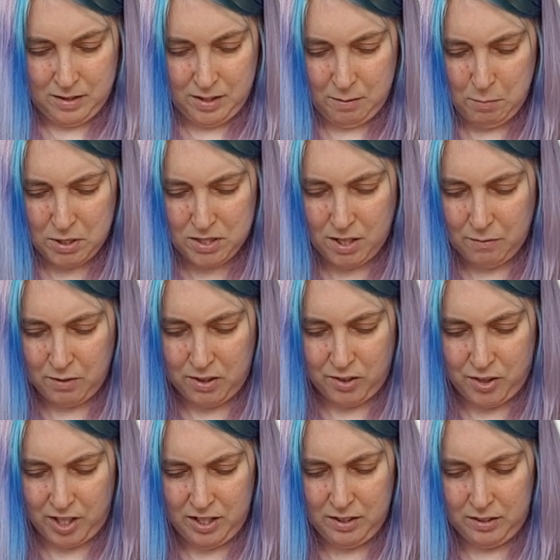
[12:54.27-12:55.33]
They must have a
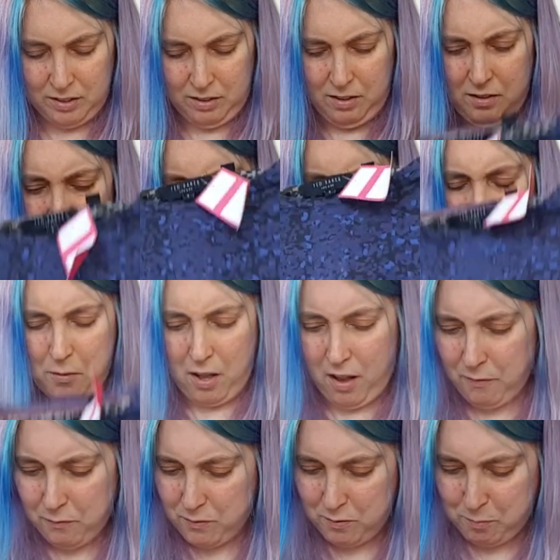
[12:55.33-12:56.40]
thing.
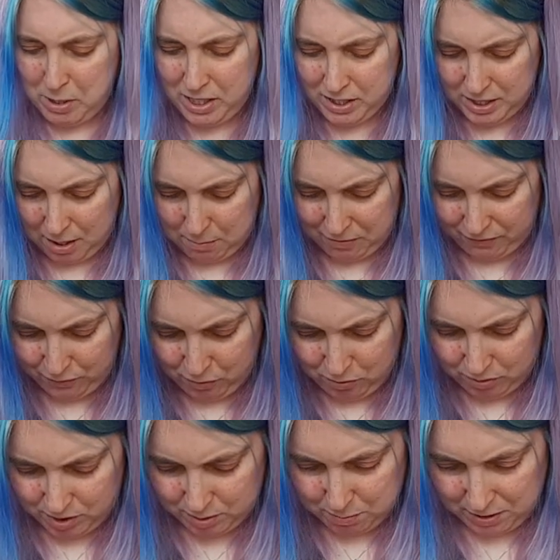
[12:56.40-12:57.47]
I've been in there before
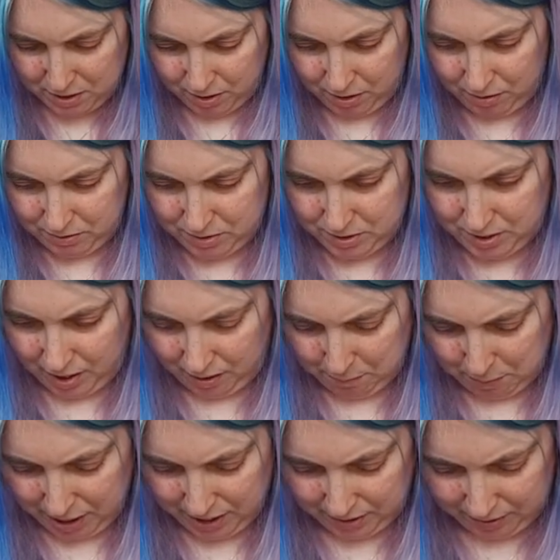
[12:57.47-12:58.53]
and there's been loads of Ted
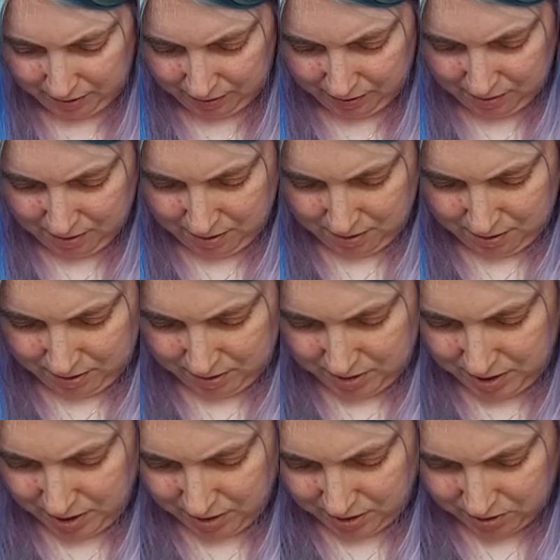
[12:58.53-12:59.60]
Baker
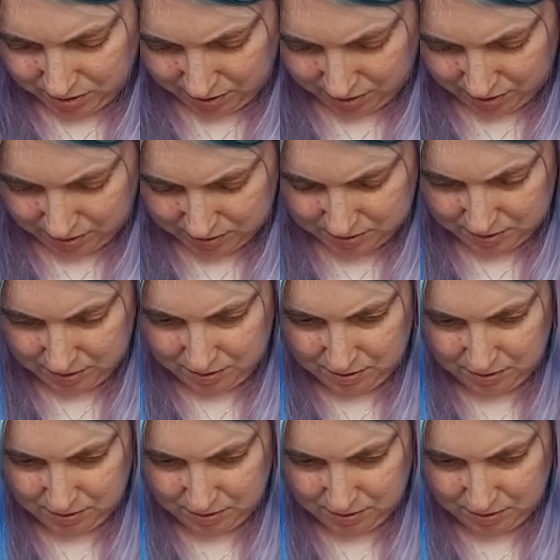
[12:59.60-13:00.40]
t-shirts.